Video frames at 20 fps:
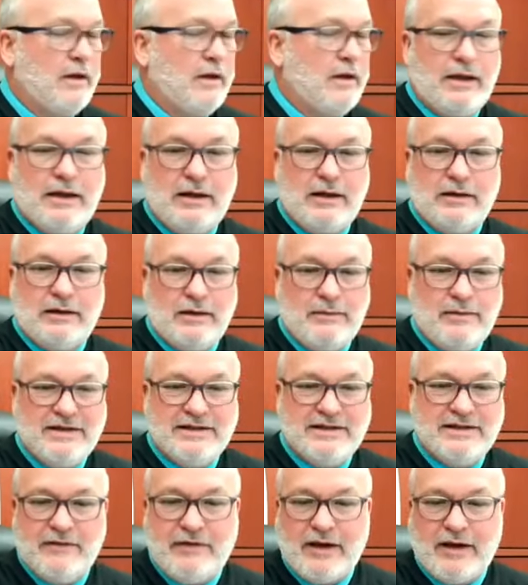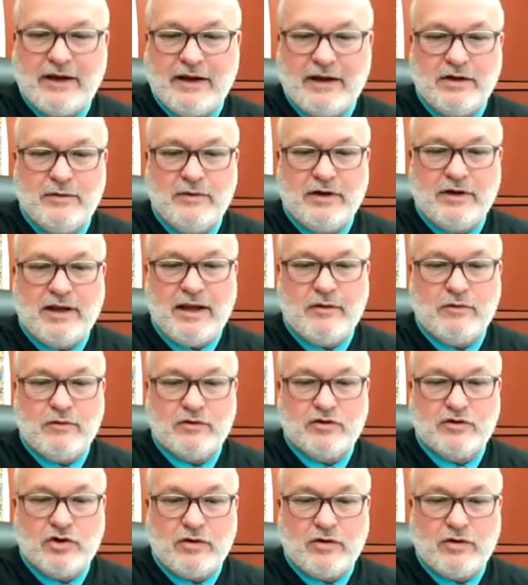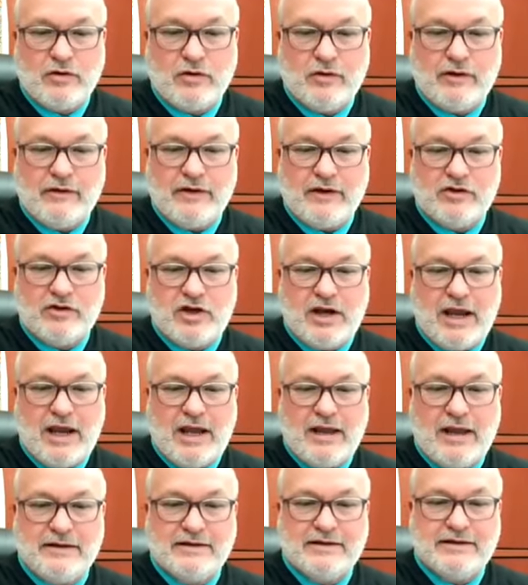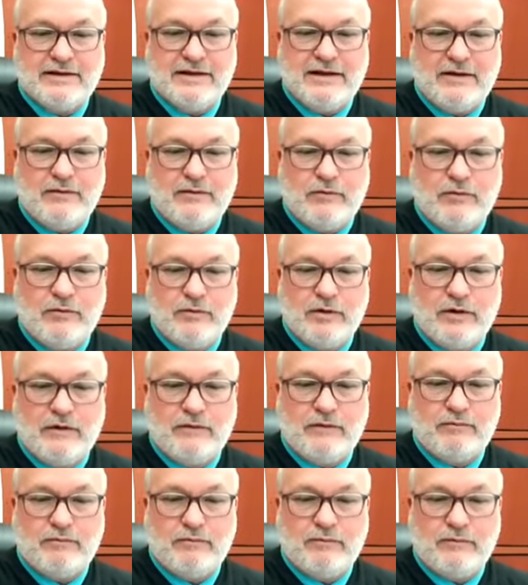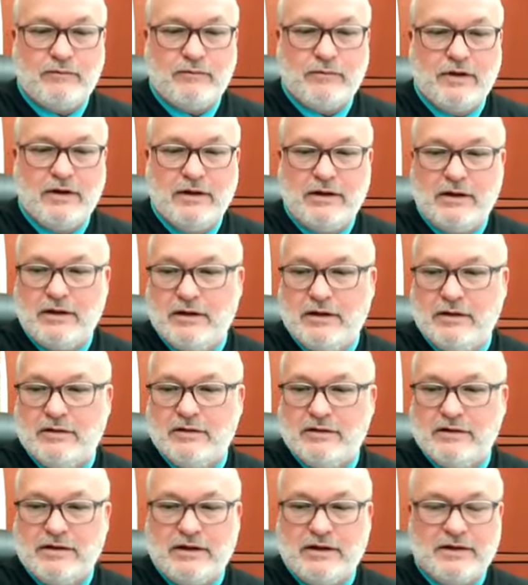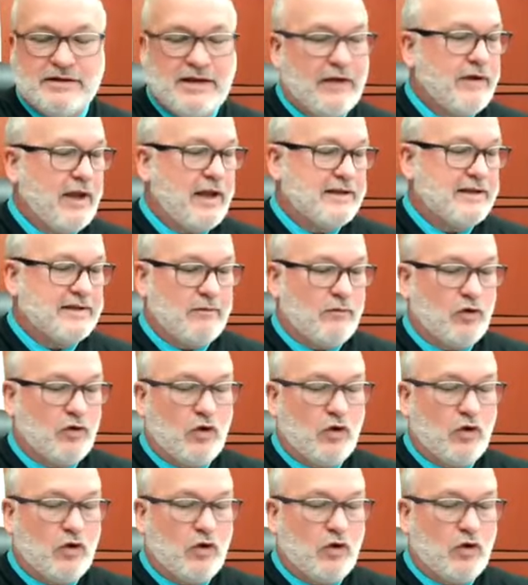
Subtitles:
And let me see if I can communicate with Cheryl in the chat and see if, because I've got some